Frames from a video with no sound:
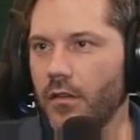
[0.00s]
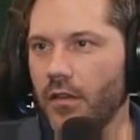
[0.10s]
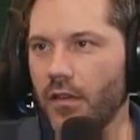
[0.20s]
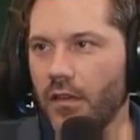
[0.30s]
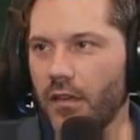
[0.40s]

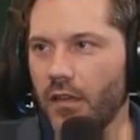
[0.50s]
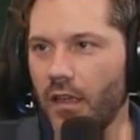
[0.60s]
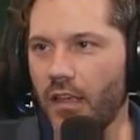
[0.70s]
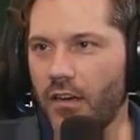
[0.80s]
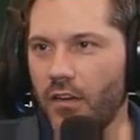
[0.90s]
Uh,
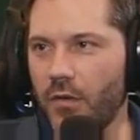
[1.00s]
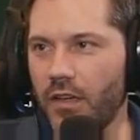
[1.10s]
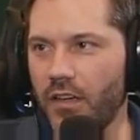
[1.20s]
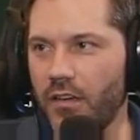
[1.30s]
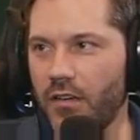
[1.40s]
I don't know what
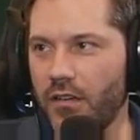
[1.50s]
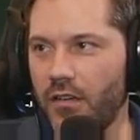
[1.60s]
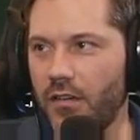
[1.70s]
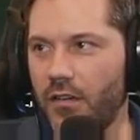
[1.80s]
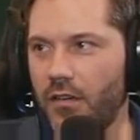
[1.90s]
your
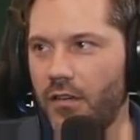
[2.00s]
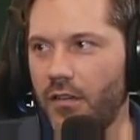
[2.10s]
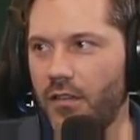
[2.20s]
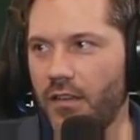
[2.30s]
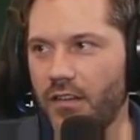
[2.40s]

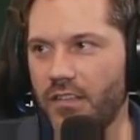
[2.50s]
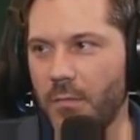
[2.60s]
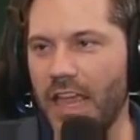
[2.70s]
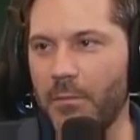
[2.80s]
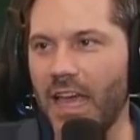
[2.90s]
essence. There's a
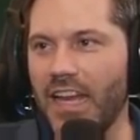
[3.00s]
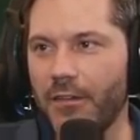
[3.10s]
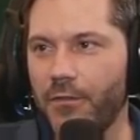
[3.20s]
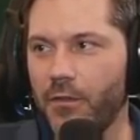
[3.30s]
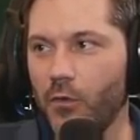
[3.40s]
magmatic
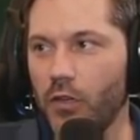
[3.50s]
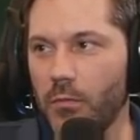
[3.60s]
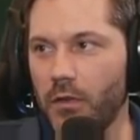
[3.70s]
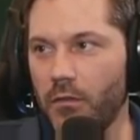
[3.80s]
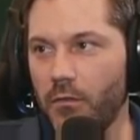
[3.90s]
floor,
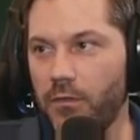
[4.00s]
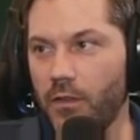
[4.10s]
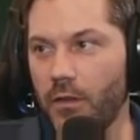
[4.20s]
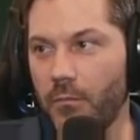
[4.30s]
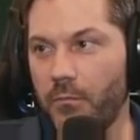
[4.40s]
but fl-
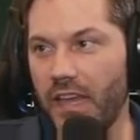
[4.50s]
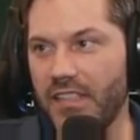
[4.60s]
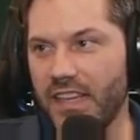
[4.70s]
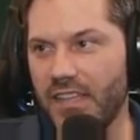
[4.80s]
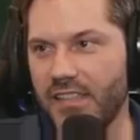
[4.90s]

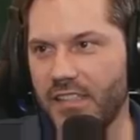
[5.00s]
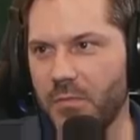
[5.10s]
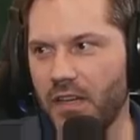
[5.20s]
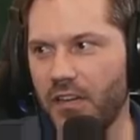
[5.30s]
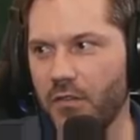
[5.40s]
base essence,
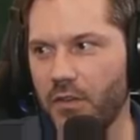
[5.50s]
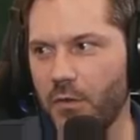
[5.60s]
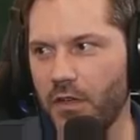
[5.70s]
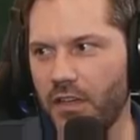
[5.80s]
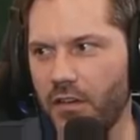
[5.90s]
but I don't know
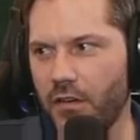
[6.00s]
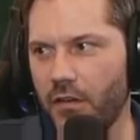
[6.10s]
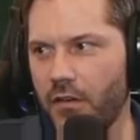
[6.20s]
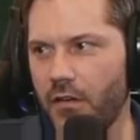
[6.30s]
what your.